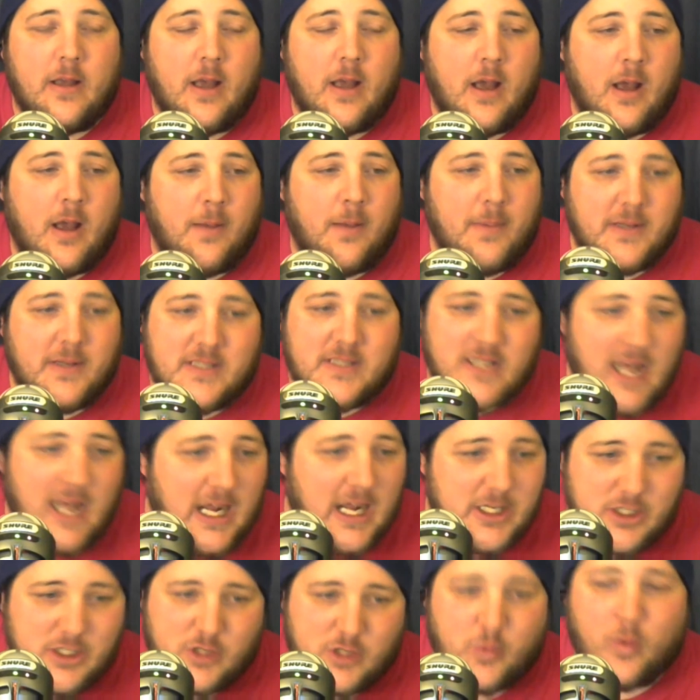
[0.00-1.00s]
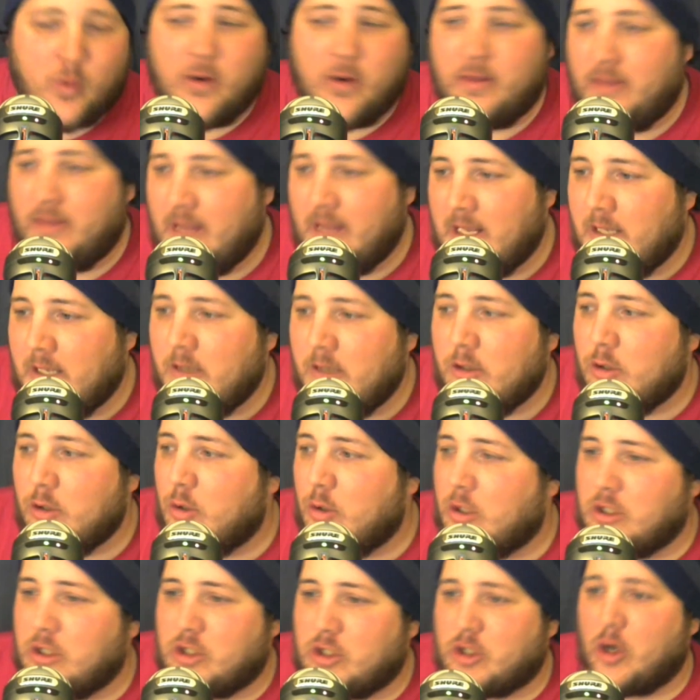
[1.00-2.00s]
It's not just one thing. You
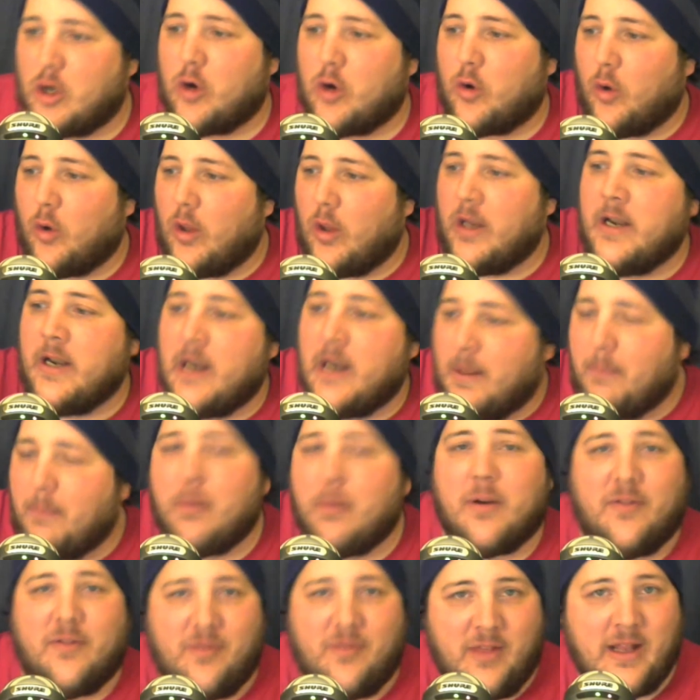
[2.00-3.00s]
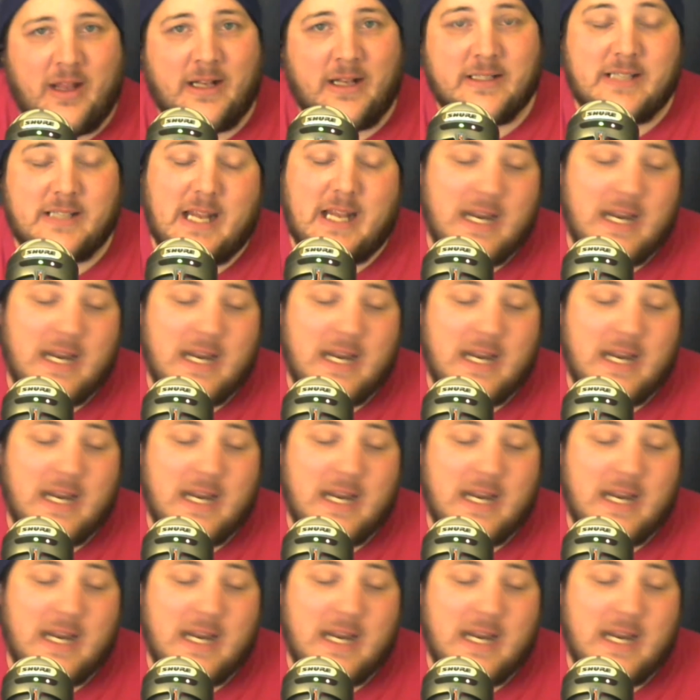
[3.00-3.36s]
could circle a number of things.